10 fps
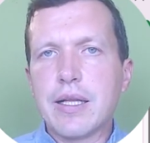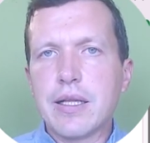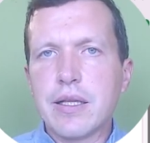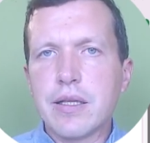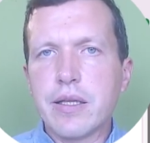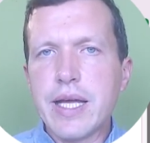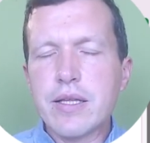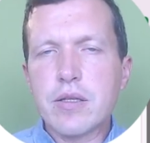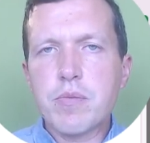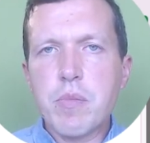
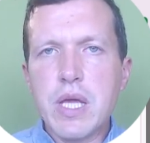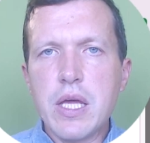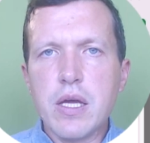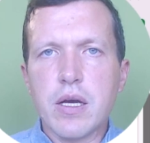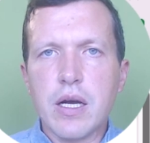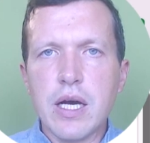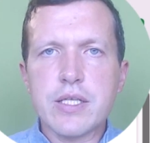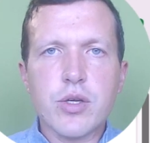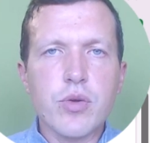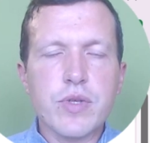let me
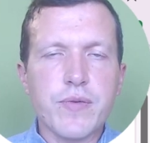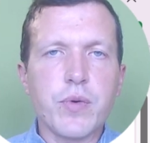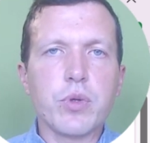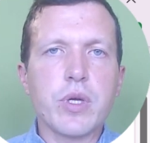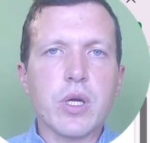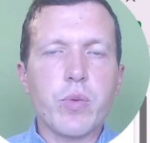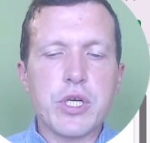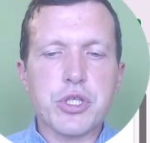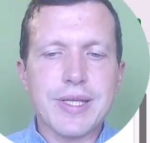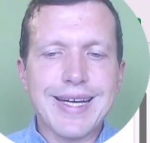ask you the following
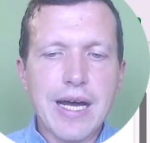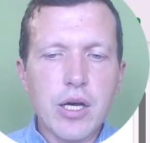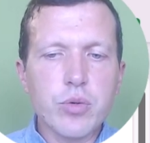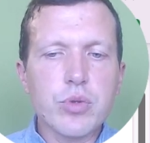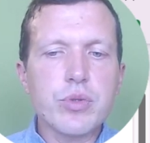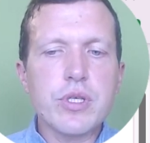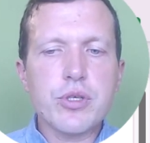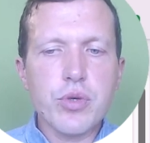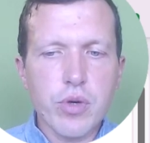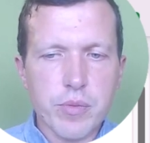question. How to
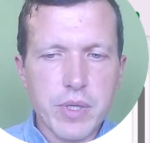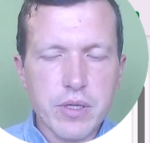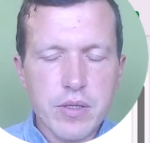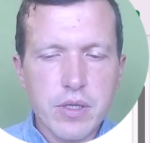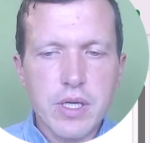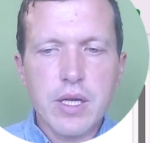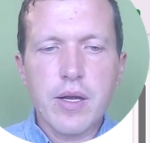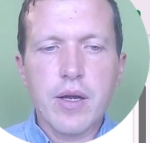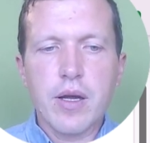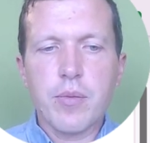determine
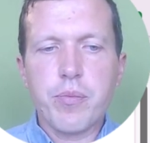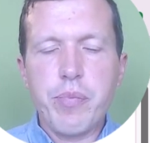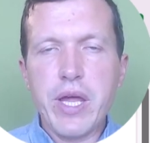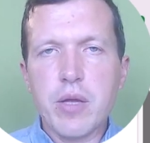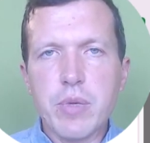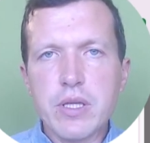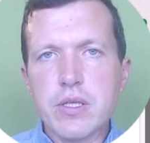payment